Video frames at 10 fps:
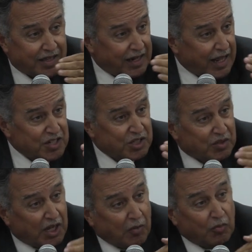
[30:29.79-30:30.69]
That has
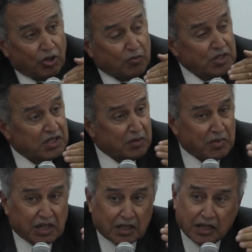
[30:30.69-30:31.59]
to come almost
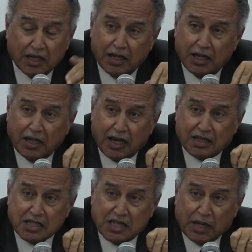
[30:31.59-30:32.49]
immediately
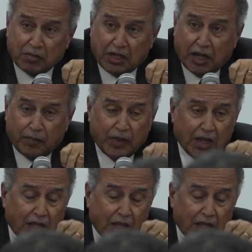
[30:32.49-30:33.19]
at the same time.